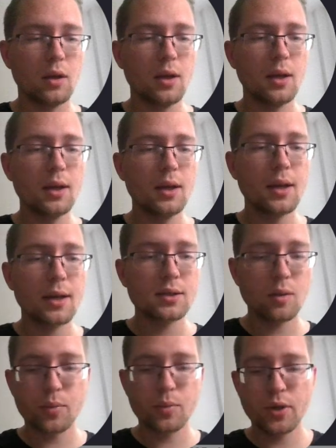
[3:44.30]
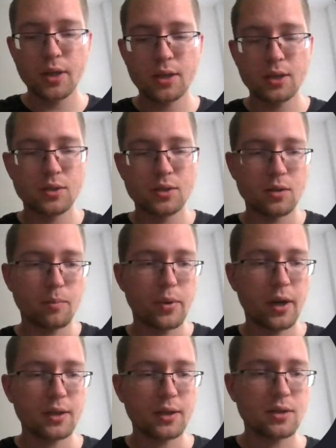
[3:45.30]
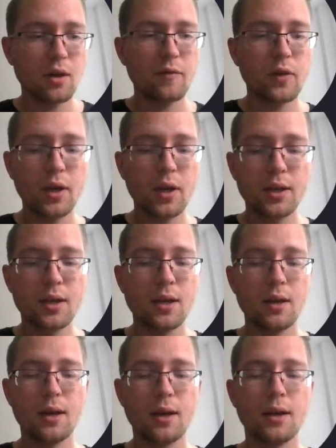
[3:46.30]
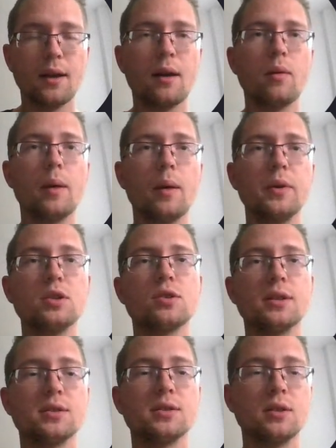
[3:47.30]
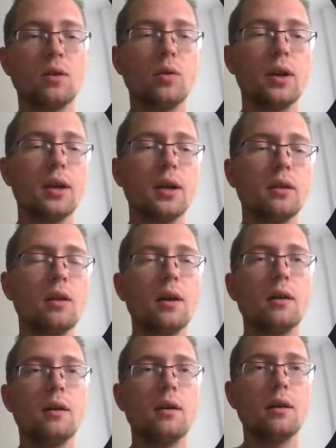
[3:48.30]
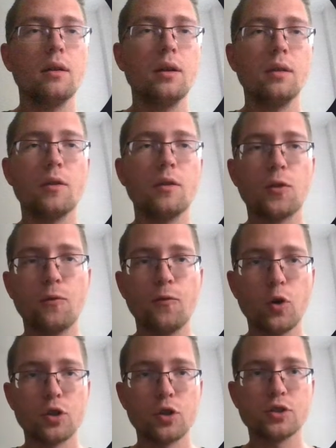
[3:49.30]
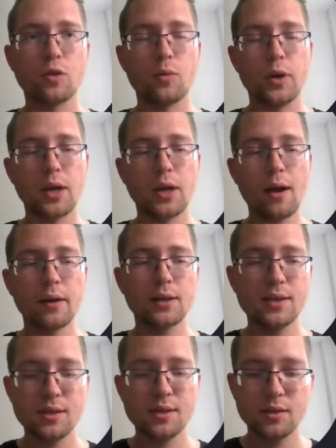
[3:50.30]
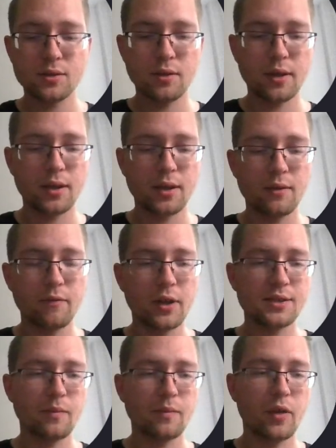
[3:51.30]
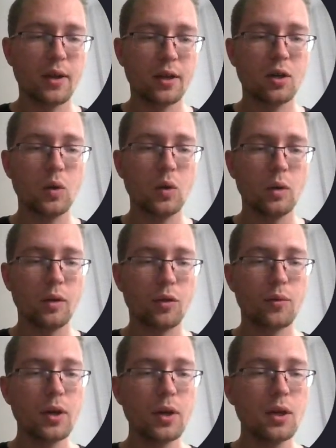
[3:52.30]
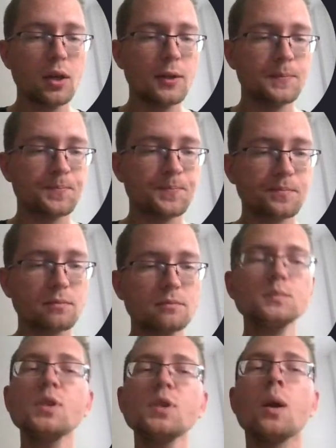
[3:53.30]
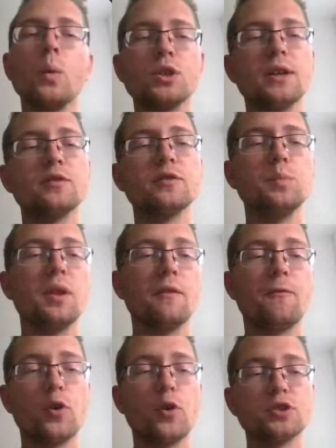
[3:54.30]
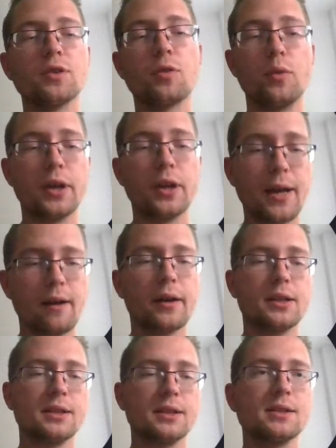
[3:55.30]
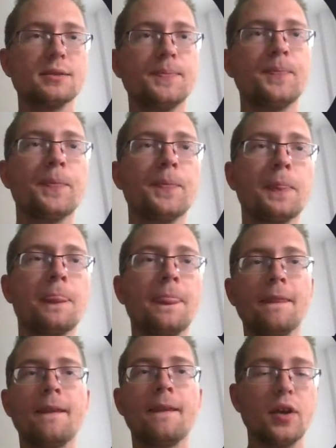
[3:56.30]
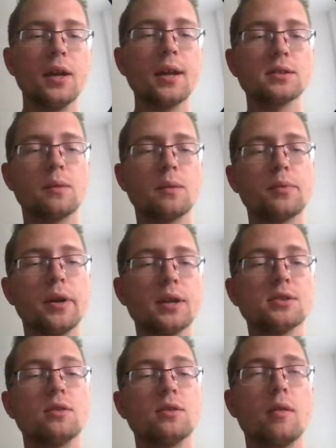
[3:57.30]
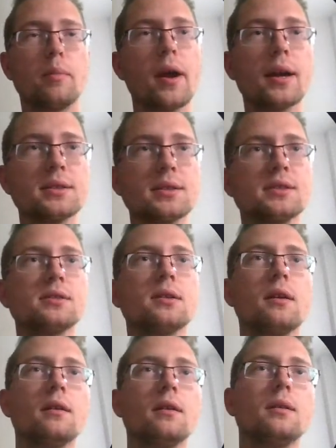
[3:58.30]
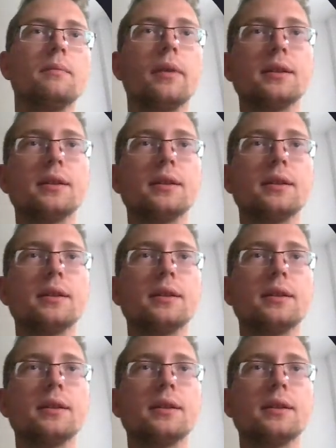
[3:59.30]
the index operator, so brackets after it. And now I'm interested only in the first 3 characters, so I can write something like :3, which gives me the first 3 characters. The index operator, so the brackets,